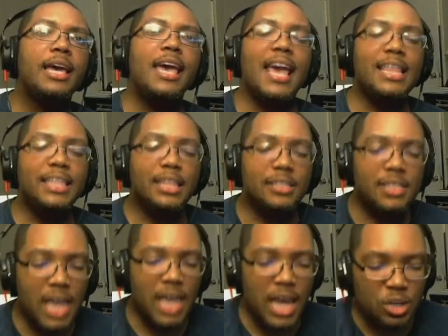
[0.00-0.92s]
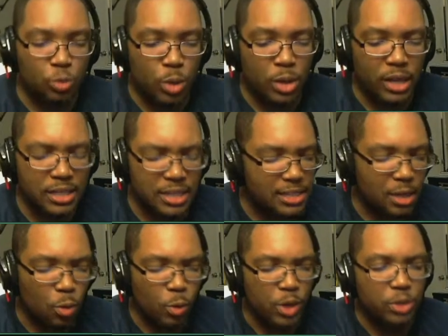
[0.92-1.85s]
and then the stage wheel, it's like
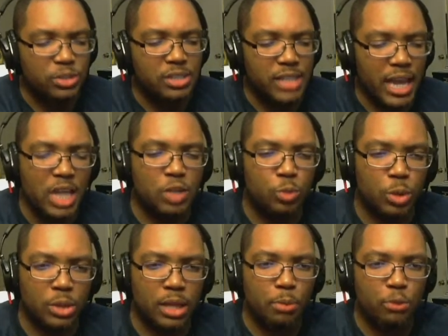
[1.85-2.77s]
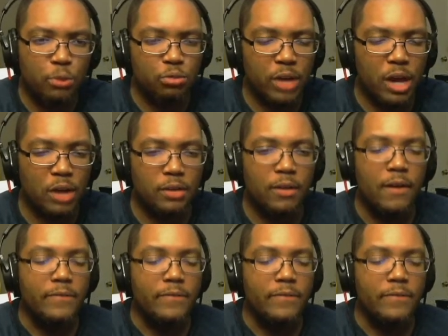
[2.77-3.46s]
a weird stage wheel that moves around.